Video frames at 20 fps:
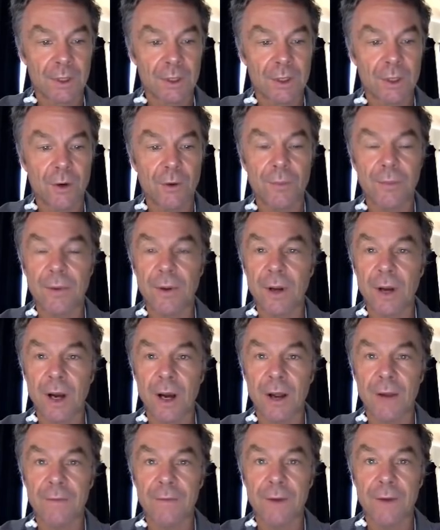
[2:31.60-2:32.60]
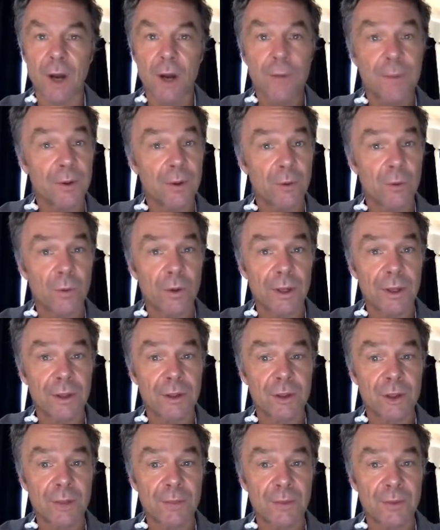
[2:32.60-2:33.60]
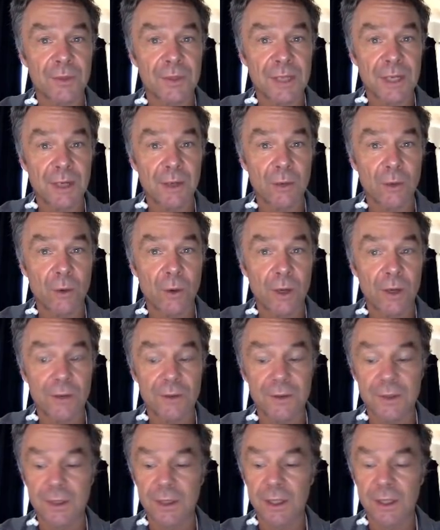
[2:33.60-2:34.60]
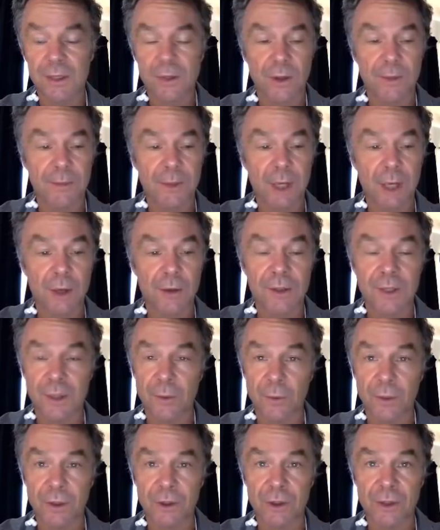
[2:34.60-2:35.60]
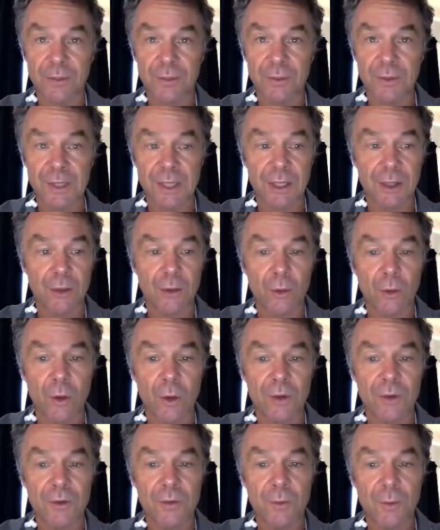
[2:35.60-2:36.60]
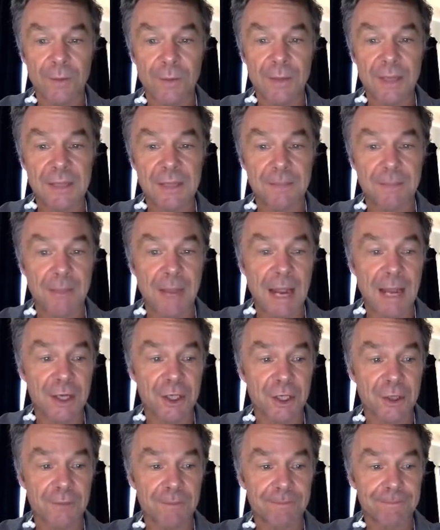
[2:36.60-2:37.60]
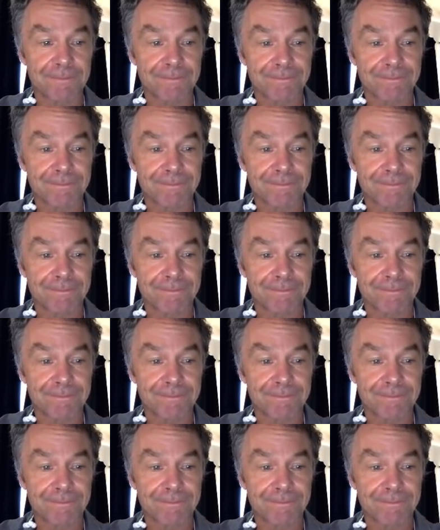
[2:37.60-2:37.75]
So I've opened with triple single quotes, so I'm closing with triple single quotes. We must match.